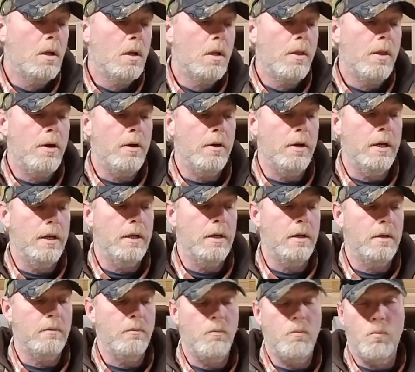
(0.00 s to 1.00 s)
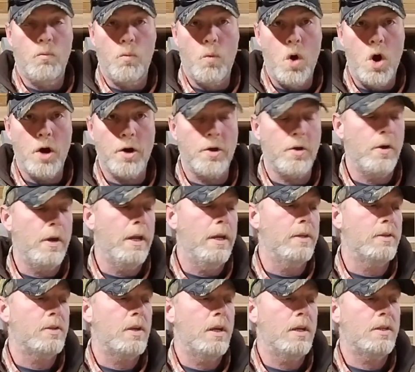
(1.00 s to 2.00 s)
they're in water
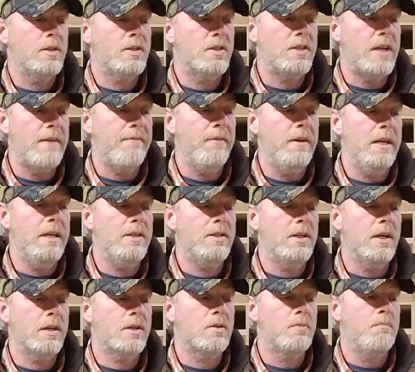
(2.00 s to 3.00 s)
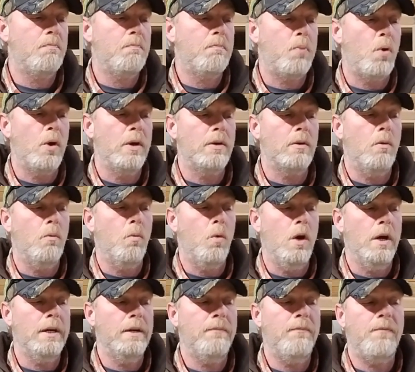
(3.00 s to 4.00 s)
is
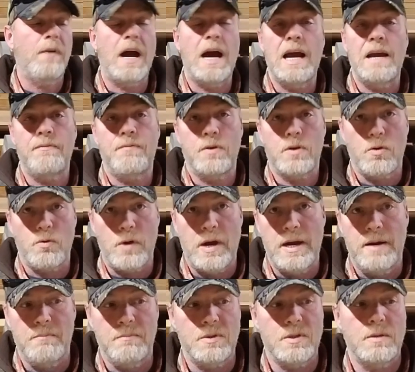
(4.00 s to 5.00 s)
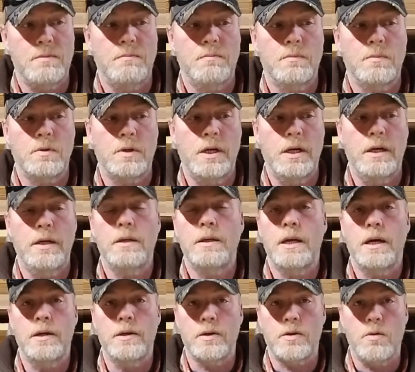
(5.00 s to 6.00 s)
76.15 grams, okay?
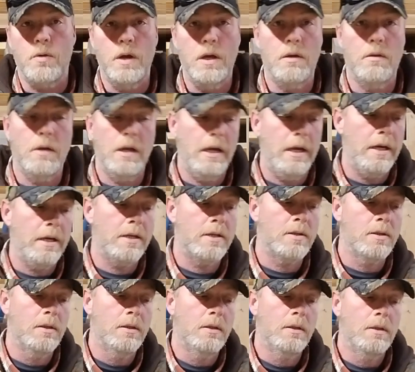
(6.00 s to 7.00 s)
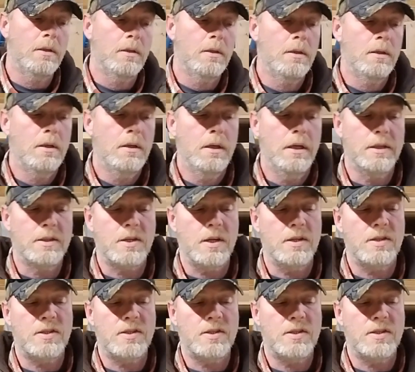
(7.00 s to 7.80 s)
Down to quail eggs, it's